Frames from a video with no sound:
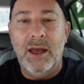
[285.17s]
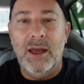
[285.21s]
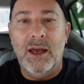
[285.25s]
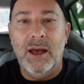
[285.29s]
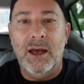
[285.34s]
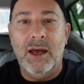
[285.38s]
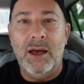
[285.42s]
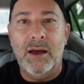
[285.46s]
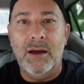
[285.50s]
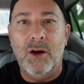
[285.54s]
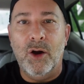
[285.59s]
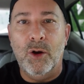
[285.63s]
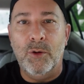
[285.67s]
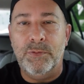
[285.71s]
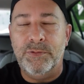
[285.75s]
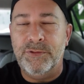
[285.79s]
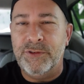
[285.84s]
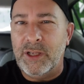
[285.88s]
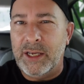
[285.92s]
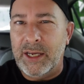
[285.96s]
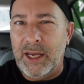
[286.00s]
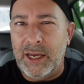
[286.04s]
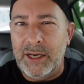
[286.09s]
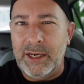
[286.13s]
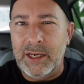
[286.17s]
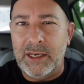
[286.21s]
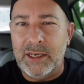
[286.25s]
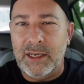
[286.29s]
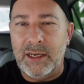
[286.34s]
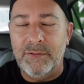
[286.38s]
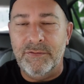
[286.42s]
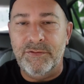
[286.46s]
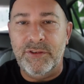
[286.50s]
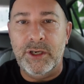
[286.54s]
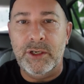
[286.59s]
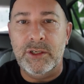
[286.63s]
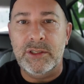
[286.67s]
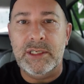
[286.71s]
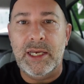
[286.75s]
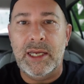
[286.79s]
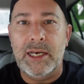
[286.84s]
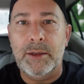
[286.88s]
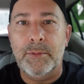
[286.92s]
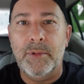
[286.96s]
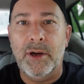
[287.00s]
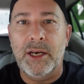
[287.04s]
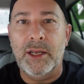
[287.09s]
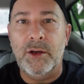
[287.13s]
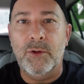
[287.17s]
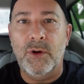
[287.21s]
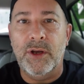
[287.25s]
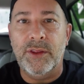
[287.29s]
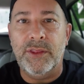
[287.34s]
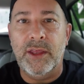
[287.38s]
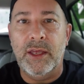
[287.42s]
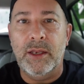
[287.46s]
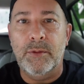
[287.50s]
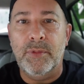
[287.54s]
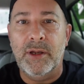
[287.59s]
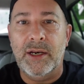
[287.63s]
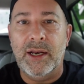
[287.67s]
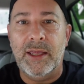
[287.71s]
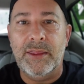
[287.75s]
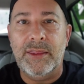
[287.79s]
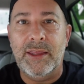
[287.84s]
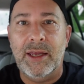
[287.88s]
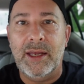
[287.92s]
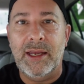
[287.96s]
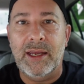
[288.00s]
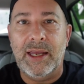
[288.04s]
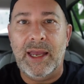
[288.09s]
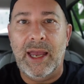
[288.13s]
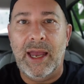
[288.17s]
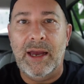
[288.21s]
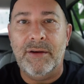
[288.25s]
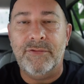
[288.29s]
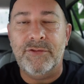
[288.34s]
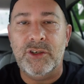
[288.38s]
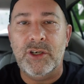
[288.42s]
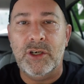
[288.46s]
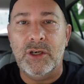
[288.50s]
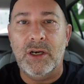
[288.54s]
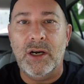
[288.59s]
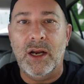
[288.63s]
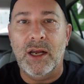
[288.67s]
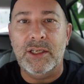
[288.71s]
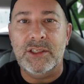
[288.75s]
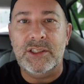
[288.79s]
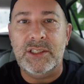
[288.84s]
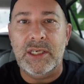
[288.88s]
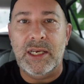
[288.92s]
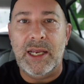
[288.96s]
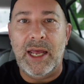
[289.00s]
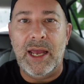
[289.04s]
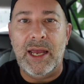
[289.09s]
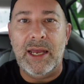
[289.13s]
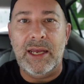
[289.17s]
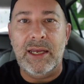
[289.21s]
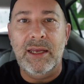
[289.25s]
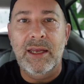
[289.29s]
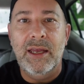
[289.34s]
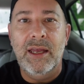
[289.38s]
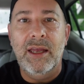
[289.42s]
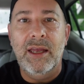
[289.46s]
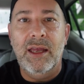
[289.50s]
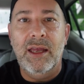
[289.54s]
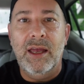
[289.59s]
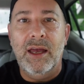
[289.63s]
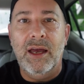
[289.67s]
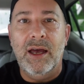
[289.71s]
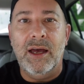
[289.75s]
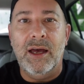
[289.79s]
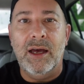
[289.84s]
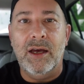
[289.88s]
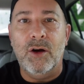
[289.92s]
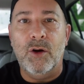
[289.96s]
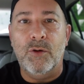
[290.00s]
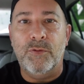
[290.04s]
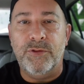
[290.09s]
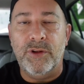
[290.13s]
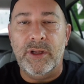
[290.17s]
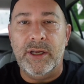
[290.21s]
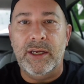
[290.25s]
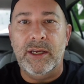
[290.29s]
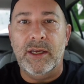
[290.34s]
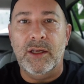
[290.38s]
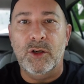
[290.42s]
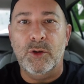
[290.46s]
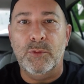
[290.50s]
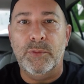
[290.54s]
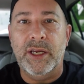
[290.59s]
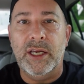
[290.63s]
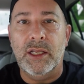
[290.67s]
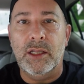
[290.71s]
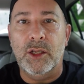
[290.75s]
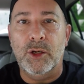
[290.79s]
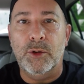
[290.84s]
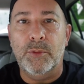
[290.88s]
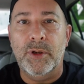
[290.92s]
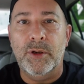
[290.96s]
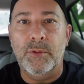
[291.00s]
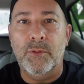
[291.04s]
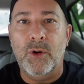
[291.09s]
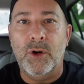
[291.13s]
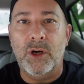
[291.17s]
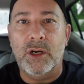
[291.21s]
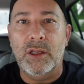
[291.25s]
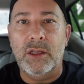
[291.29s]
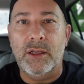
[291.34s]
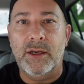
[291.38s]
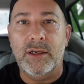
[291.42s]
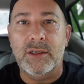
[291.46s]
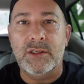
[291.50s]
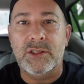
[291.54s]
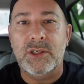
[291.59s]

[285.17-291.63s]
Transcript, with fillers: Uh, hopefully, I didn't confuse anybody with it, but I think after uh, today, uh, hopefully it'll be a little bit more clear.